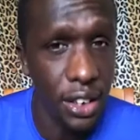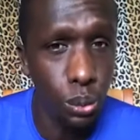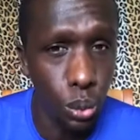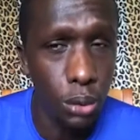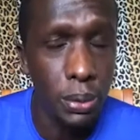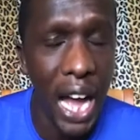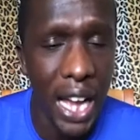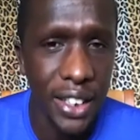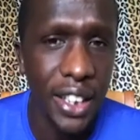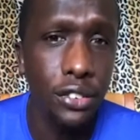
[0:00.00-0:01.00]
it would be
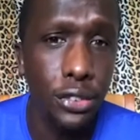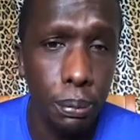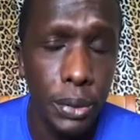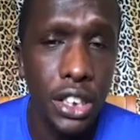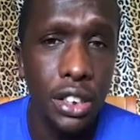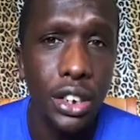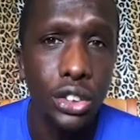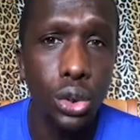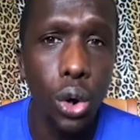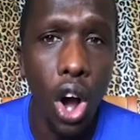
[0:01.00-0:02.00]
ideal for me
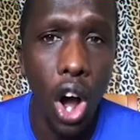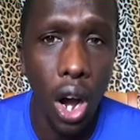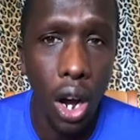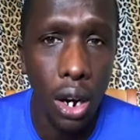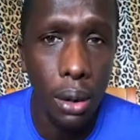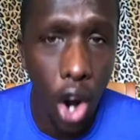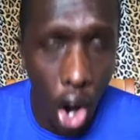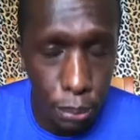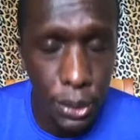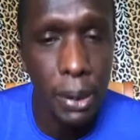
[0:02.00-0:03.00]
to
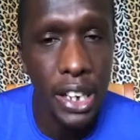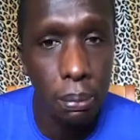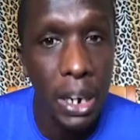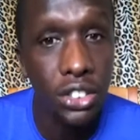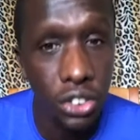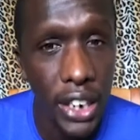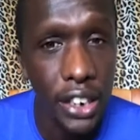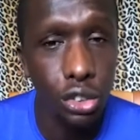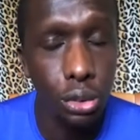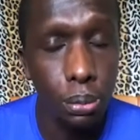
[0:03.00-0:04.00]
optimize my
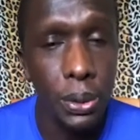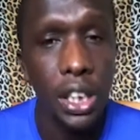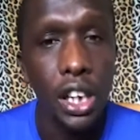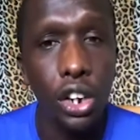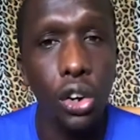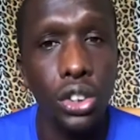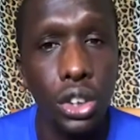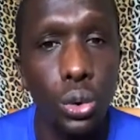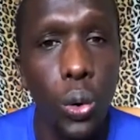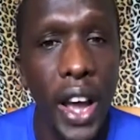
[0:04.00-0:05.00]
training to be closer
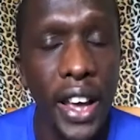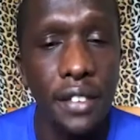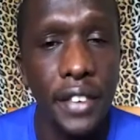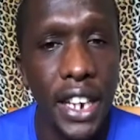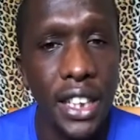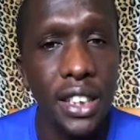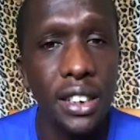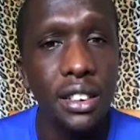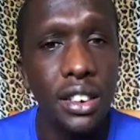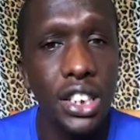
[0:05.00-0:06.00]
to where if
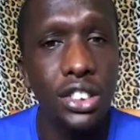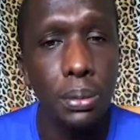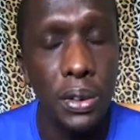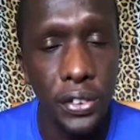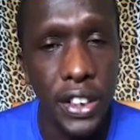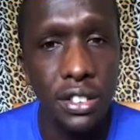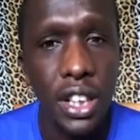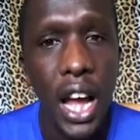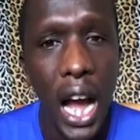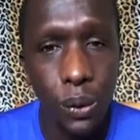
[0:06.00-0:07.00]
anything needs to be fixed
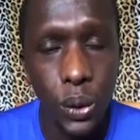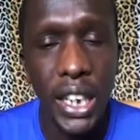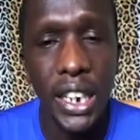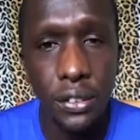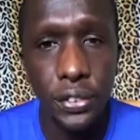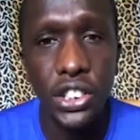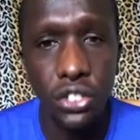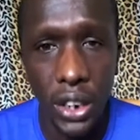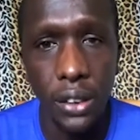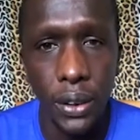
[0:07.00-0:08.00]
i would get it fixed
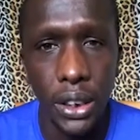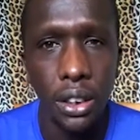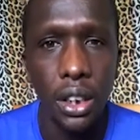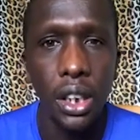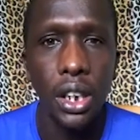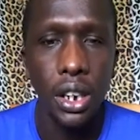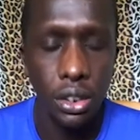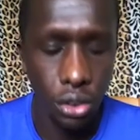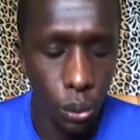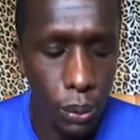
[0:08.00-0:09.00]
right away
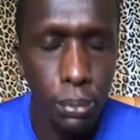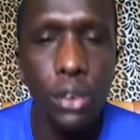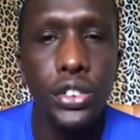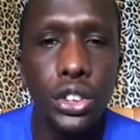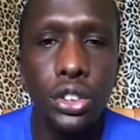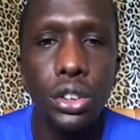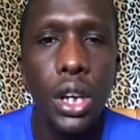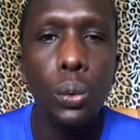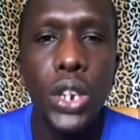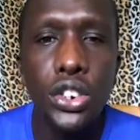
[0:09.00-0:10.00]
so we moved
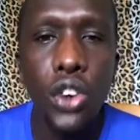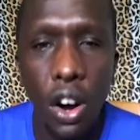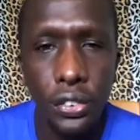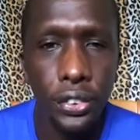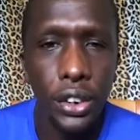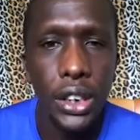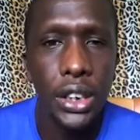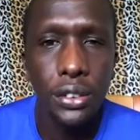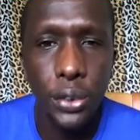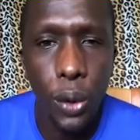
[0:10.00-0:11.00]
we drove
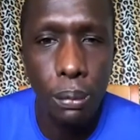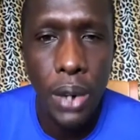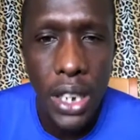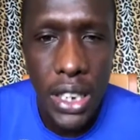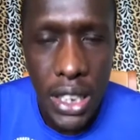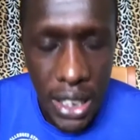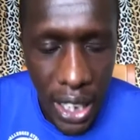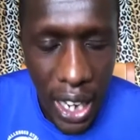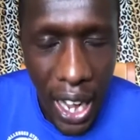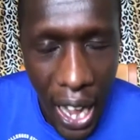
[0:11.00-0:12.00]
from
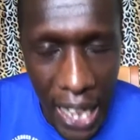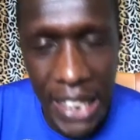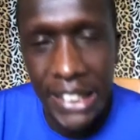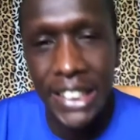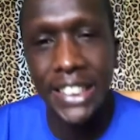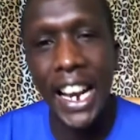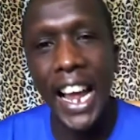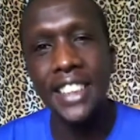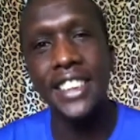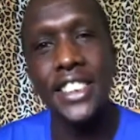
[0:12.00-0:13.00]
anchorage
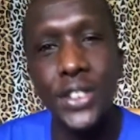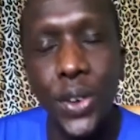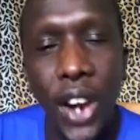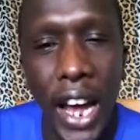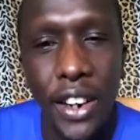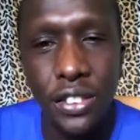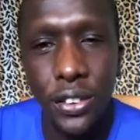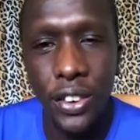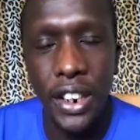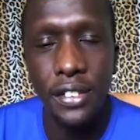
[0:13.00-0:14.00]
alaska to orlando
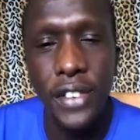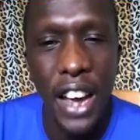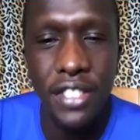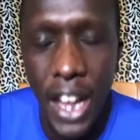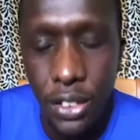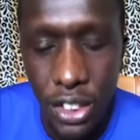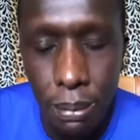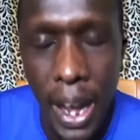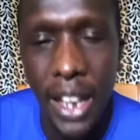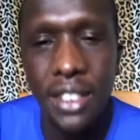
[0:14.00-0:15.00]
florida 5000
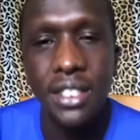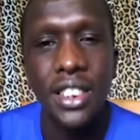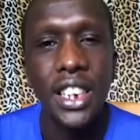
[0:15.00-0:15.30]
miles